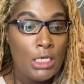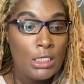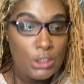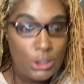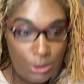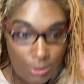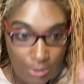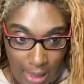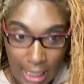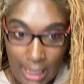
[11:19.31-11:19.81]

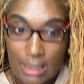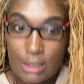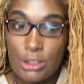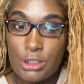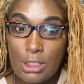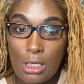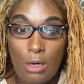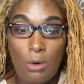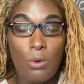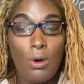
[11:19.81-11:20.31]
So next,
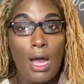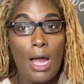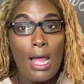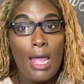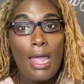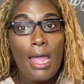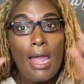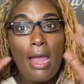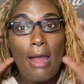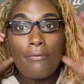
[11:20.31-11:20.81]
so
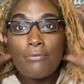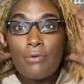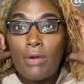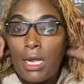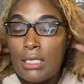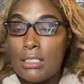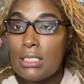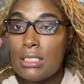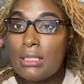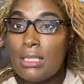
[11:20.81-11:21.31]
after
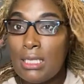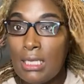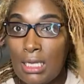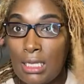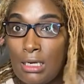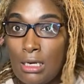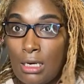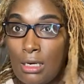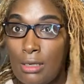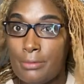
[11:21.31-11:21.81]
I did the
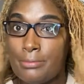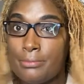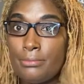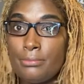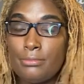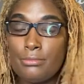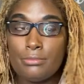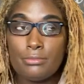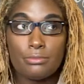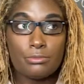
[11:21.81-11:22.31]
henna,
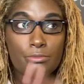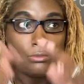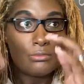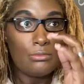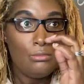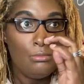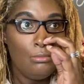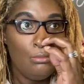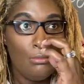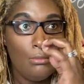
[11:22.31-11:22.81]

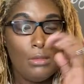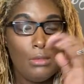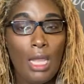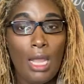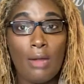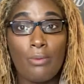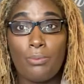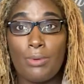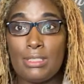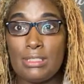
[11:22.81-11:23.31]

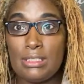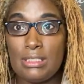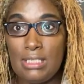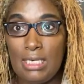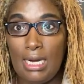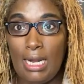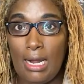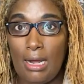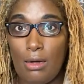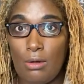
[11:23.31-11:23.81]
I rinsed it
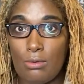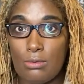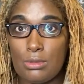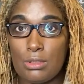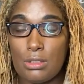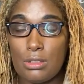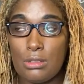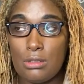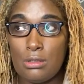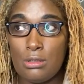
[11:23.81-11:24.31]

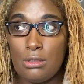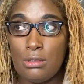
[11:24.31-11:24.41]
out.